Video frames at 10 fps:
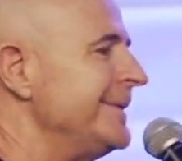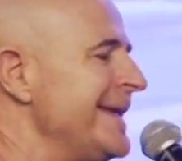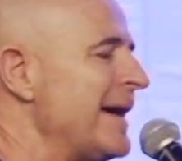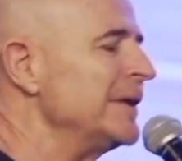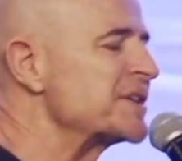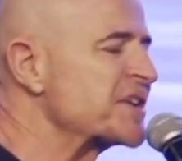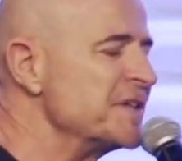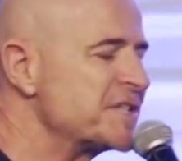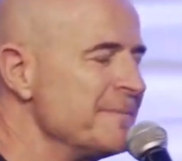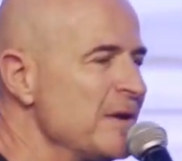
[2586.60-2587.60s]
Now
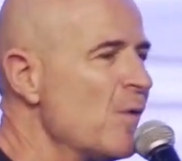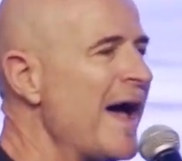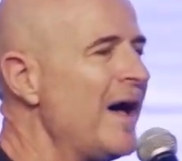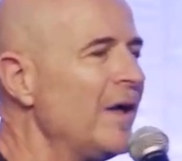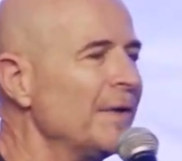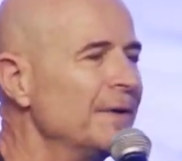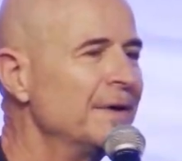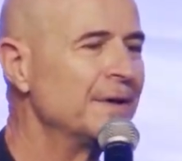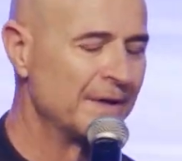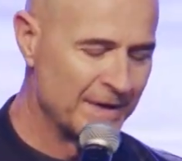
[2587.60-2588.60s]
listen to me well.
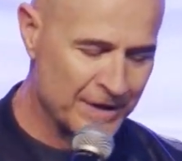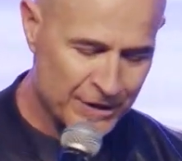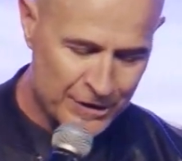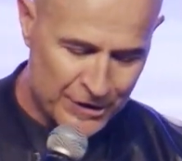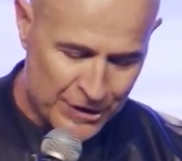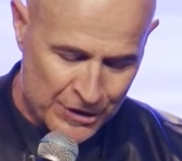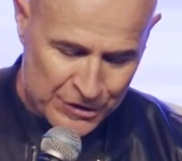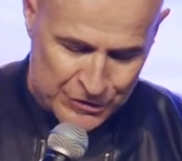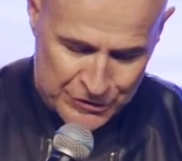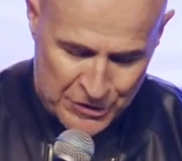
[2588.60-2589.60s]

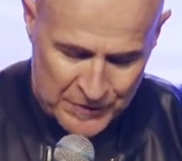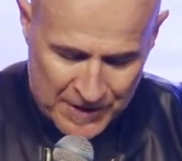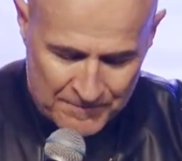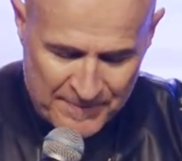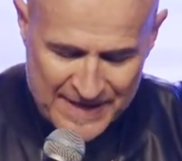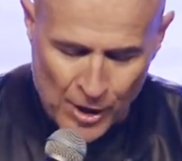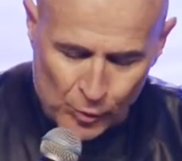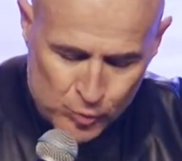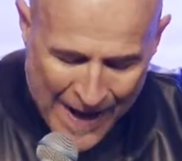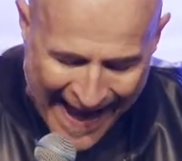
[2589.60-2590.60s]
You can be
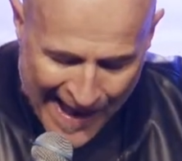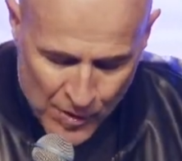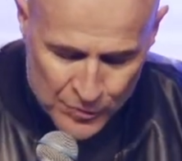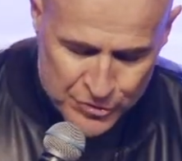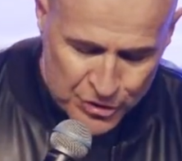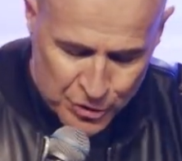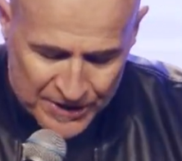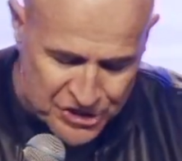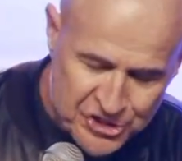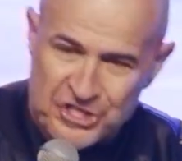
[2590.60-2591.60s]
around
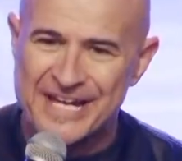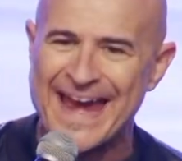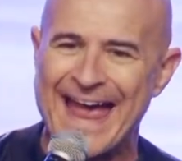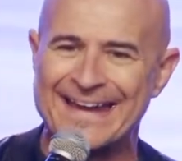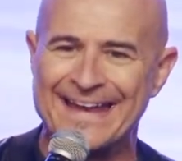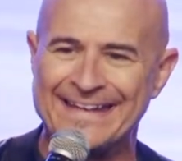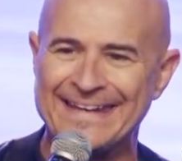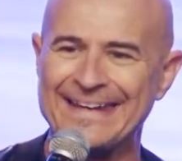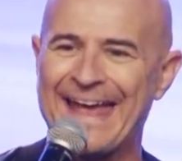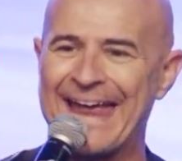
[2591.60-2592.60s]
Christianity